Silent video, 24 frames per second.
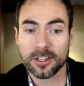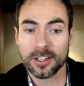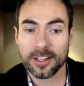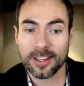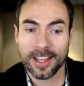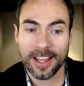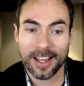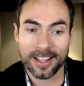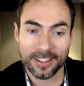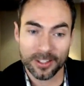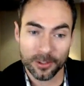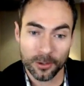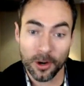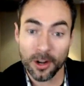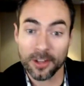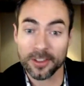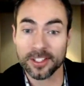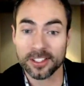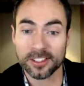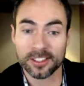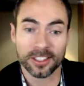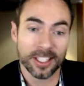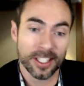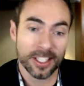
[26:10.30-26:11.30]
that. They're on
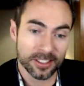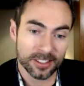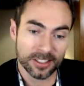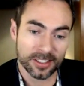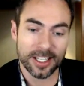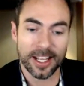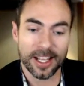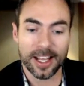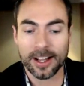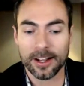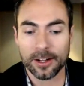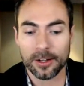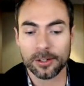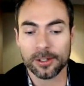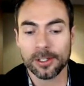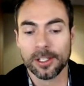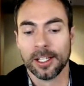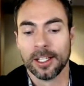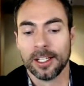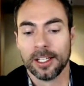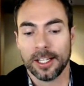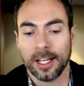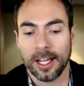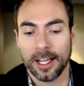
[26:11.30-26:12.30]
this list. Now
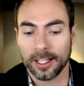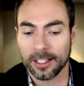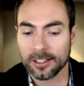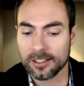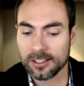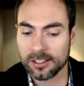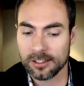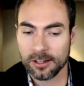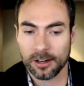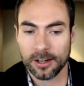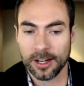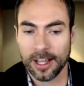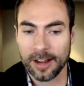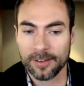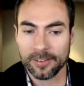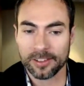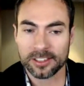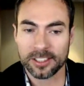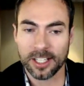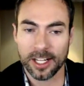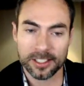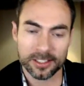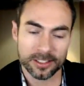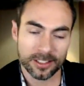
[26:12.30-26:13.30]
I can start
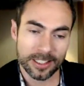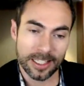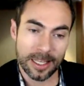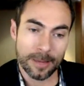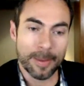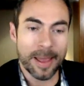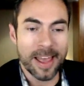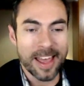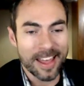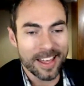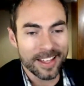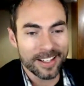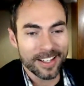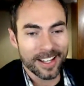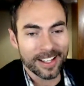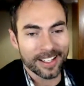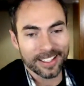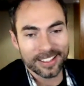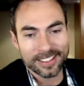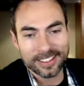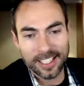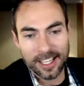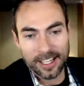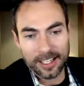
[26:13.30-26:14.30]
advertising to them, and I can
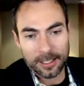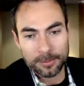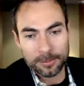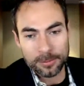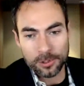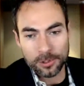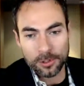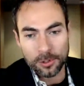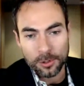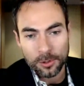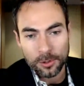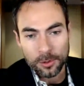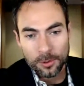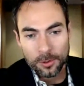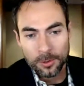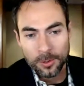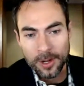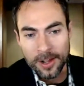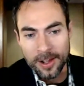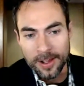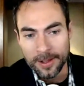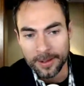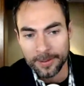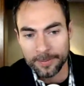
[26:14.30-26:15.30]
take them to
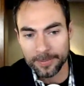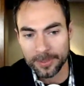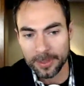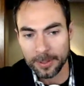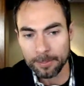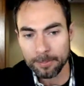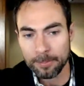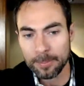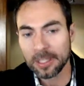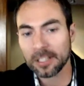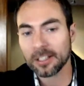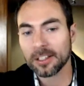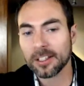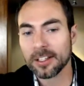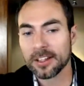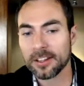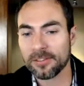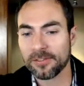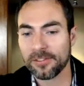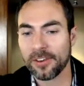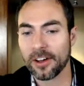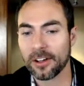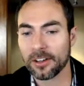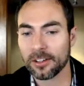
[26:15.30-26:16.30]
the middle of the
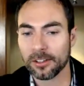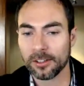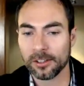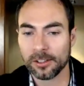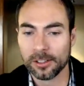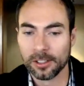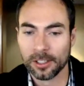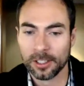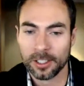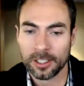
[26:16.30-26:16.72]
funnel,